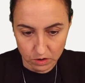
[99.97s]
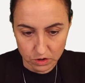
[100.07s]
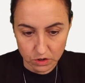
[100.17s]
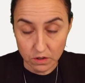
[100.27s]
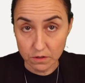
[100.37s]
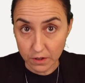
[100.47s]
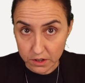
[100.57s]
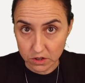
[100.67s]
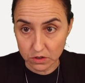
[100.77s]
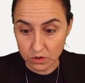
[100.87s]
to the
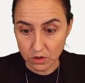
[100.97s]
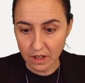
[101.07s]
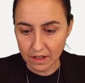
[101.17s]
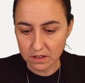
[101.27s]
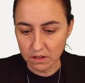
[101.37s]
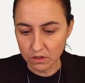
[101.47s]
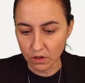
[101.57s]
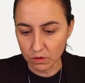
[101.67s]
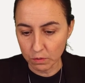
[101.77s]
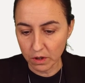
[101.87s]
function, to the Excel
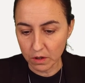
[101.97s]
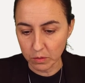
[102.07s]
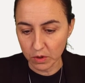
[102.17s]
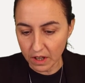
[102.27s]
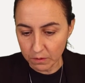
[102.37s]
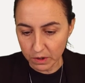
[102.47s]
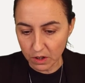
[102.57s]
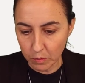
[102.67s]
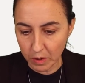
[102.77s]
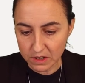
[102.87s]
dot workbook, and we
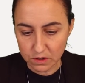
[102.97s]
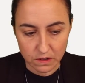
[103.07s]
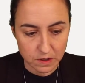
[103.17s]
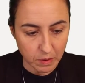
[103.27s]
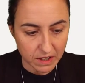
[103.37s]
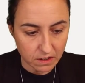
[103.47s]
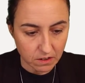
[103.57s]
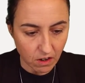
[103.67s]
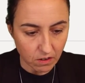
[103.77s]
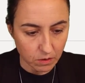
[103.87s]
go back to expanded
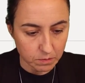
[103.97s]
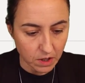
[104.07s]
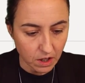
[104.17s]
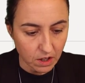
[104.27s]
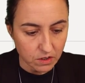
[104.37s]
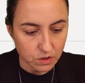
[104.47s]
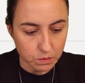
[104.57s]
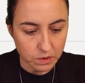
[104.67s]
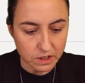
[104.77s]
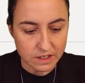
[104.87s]
column, you
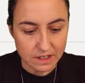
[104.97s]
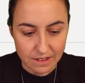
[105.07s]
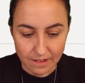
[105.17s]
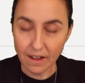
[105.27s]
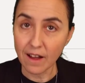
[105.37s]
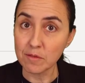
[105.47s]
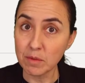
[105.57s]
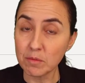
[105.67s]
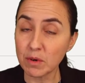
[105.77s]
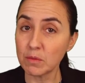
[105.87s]
will see that they have
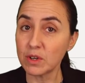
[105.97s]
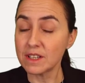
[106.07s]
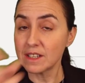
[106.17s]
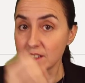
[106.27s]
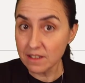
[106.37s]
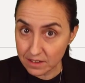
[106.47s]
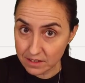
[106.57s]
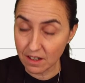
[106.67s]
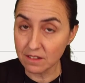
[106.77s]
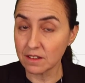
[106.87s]
been promoted
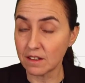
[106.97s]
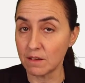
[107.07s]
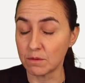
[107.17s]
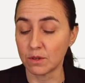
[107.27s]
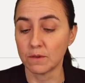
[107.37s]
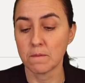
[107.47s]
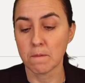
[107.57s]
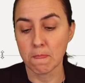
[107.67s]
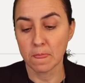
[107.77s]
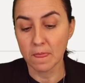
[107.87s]
inside the table.
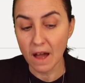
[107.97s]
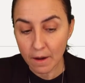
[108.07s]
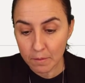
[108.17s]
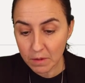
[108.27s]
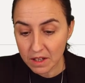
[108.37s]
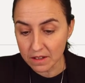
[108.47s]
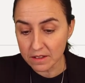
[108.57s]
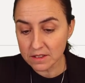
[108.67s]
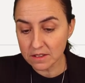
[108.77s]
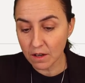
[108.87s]
That
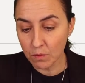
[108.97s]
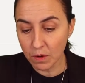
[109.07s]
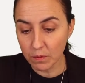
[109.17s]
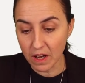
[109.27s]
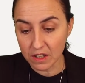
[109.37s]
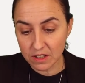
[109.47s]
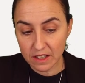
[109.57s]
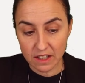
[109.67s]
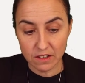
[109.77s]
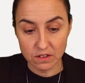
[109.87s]
means that when we actually
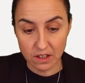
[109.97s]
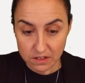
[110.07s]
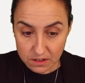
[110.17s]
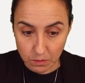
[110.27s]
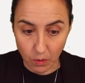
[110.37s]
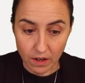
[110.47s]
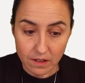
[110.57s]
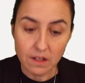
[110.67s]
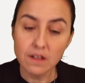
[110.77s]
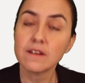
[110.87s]
click on custom one,